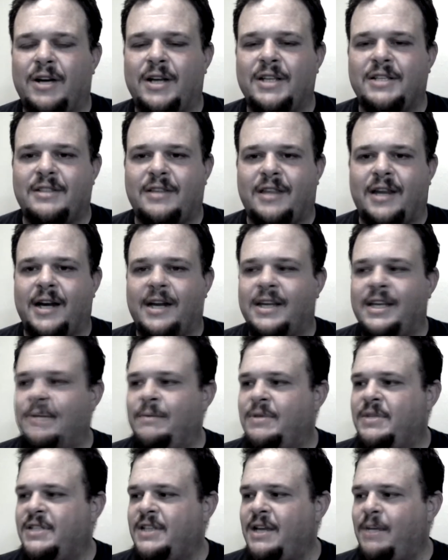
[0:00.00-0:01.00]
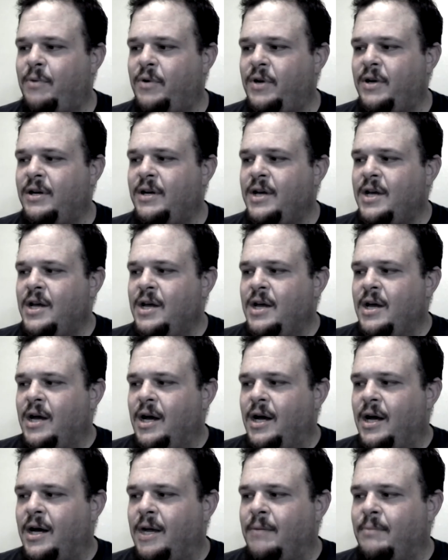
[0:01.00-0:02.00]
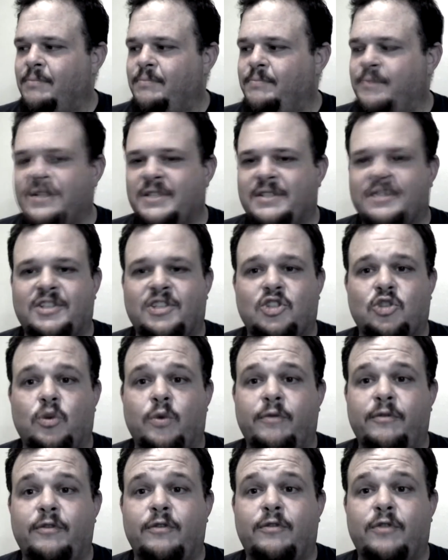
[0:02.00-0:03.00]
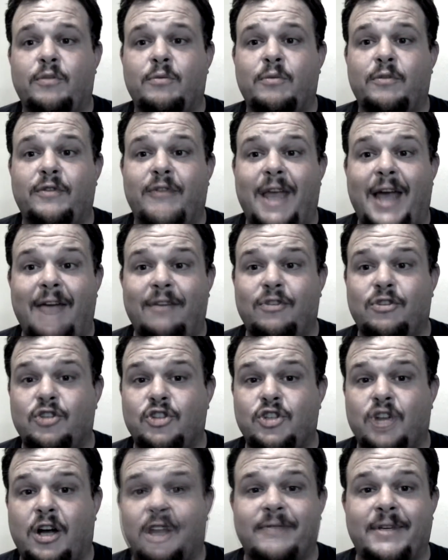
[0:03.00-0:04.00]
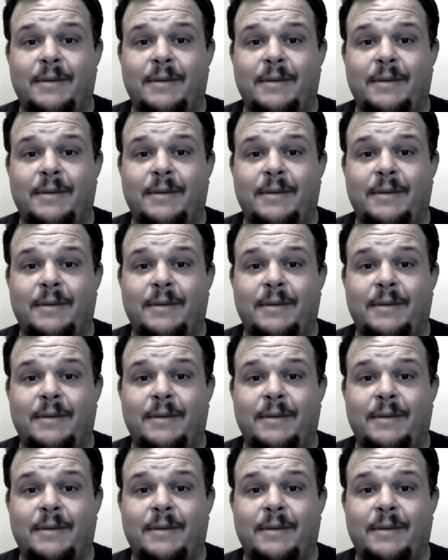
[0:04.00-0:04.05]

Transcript: I just thought I'd keep it separate um, because this is a review for the movie Aftershock.